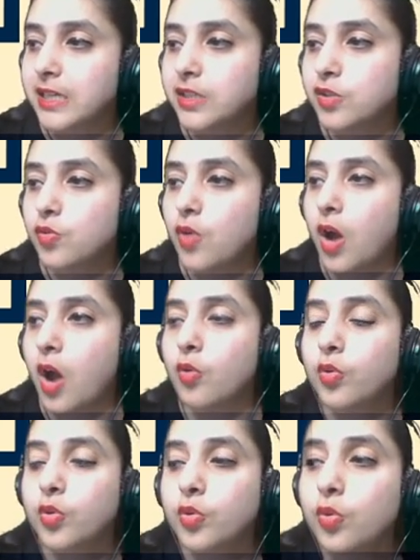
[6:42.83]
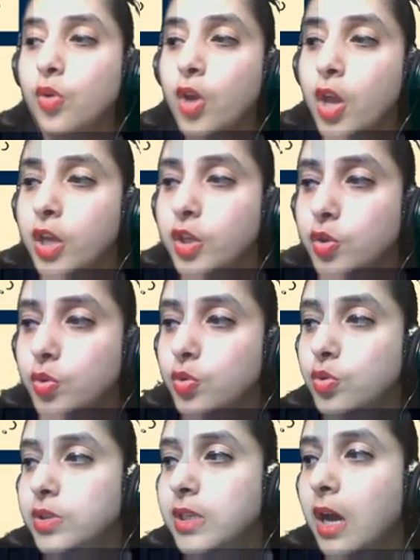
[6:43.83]
you how to
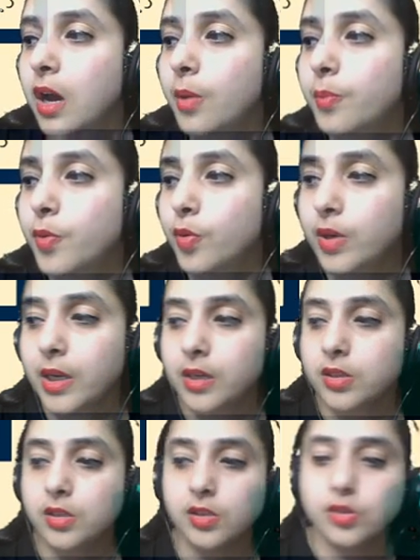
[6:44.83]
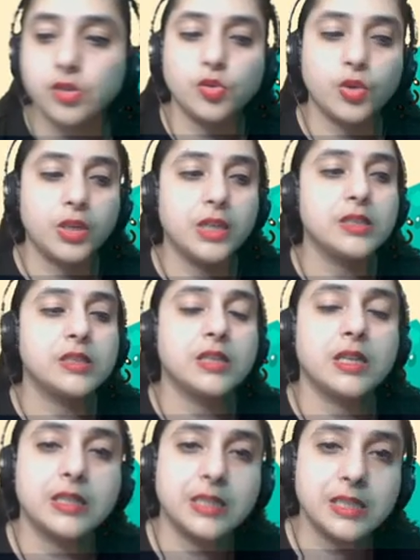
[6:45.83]
use a protractor. So in
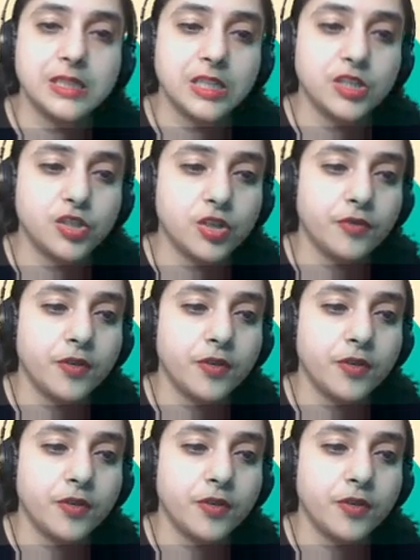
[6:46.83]
this session